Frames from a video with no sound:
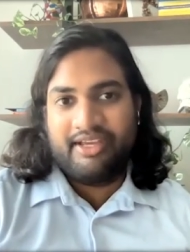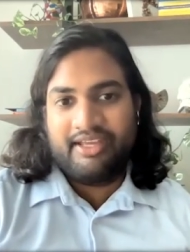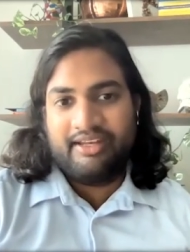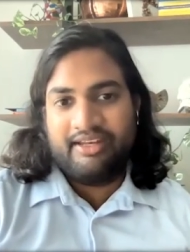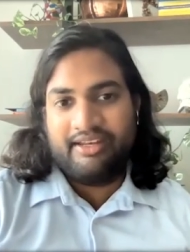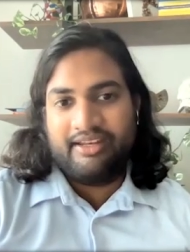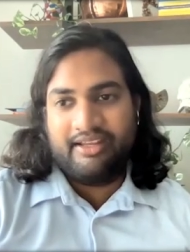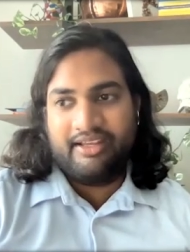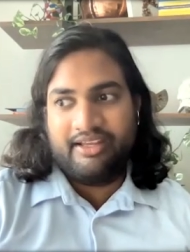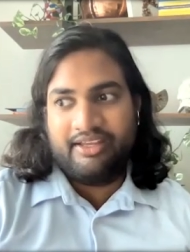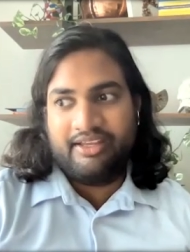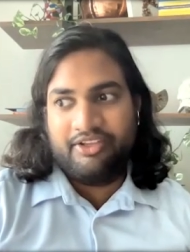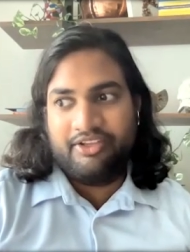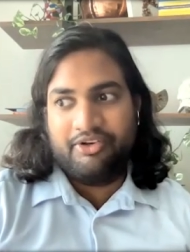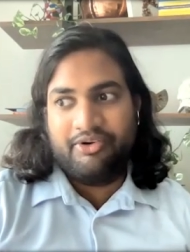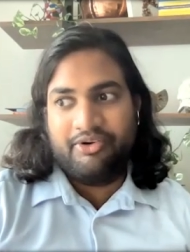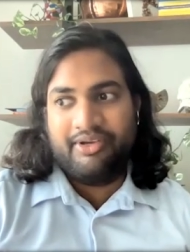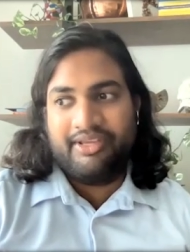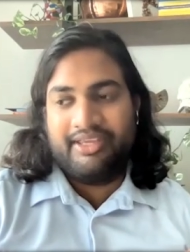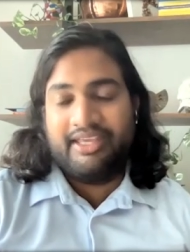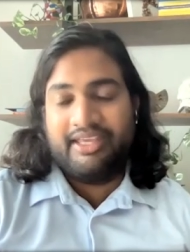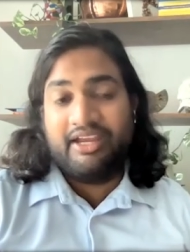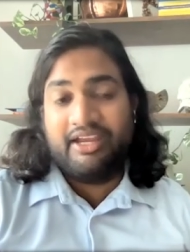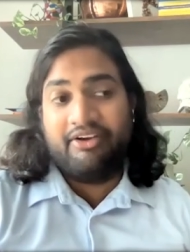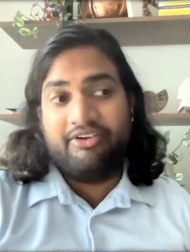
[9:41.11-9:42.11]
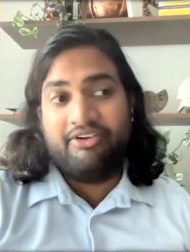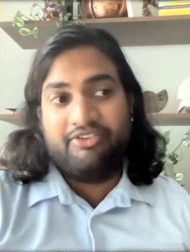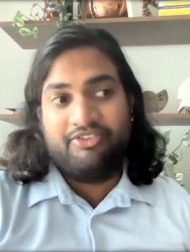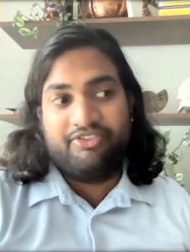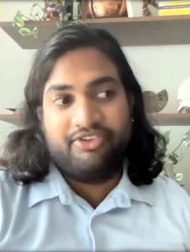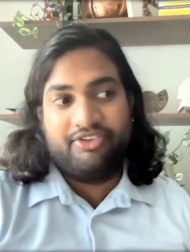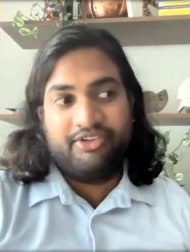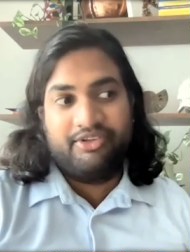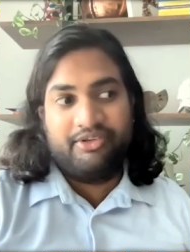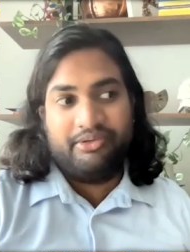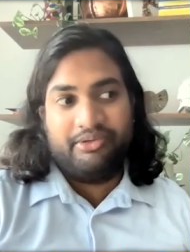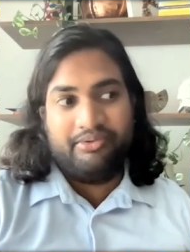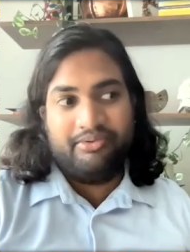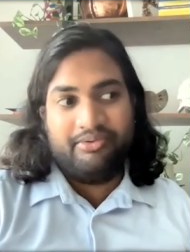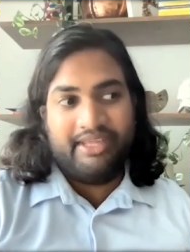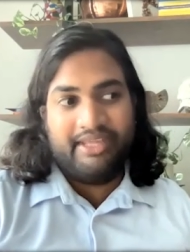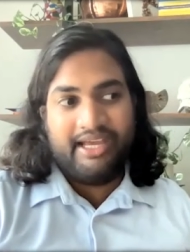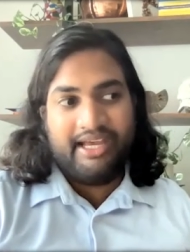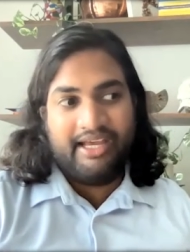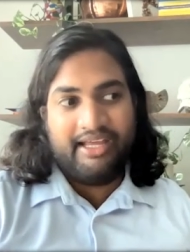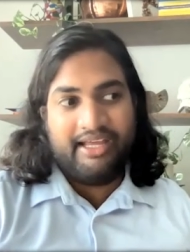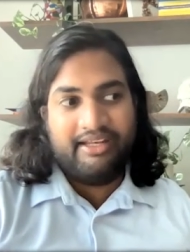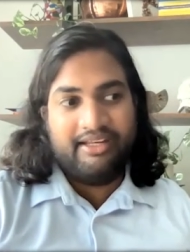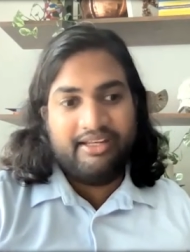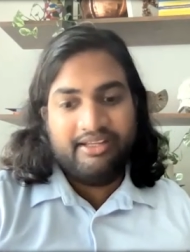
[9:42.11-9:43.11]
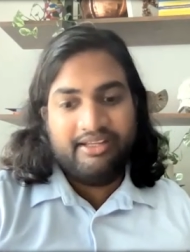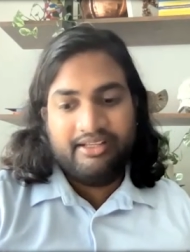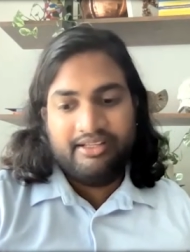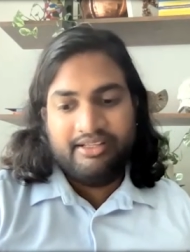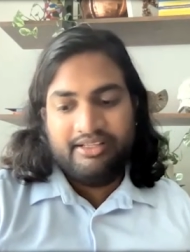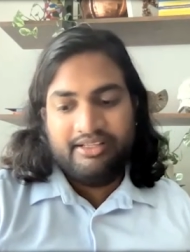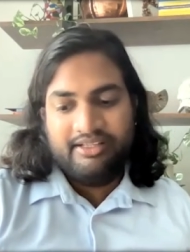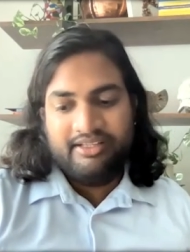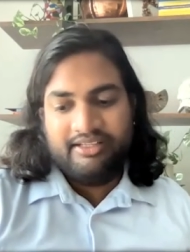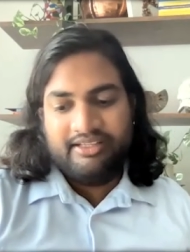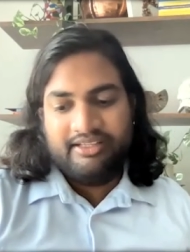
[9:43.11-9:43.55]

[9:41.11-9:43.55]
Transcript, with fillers: And, you know, I guarantee you that